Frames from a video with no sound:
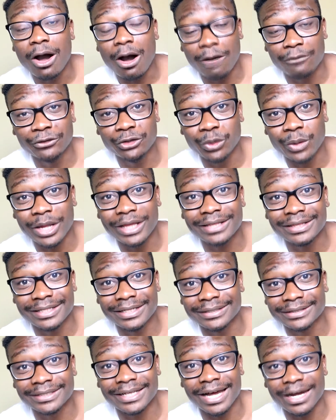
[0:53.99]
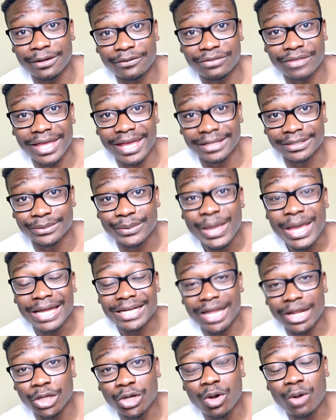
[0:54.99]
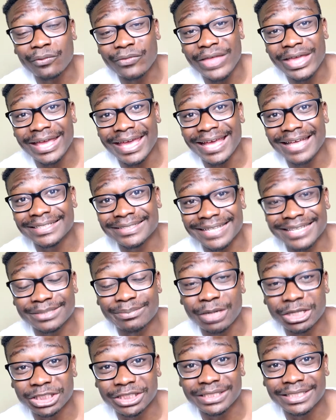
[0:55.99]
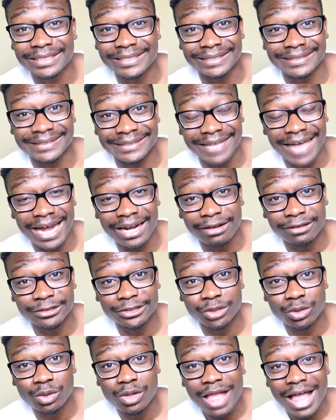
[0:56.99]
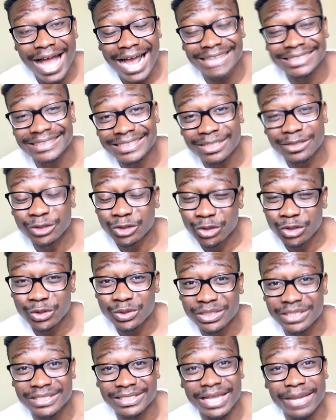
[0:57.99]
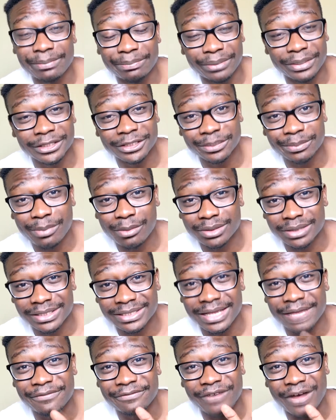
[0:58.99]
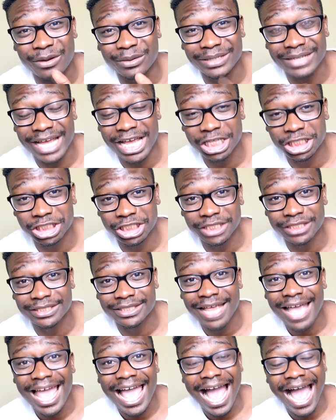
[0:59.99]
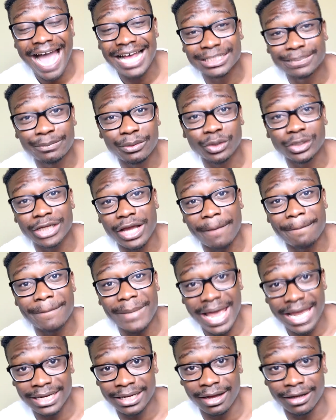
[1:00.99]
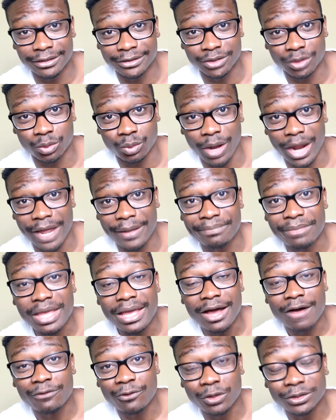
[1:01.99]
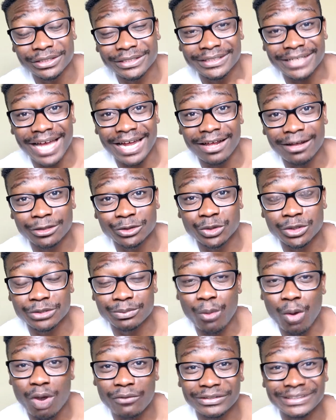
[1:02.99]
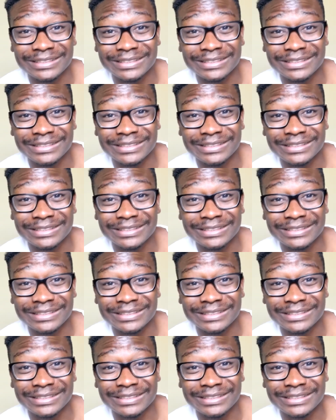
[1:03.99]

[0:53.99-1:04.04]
of doing this kind of things. Now the cool thing is, as much as it's a side hustle, I still do use the same principles, the same foundations as building a main hustle, right? Of course, the side hustle is more of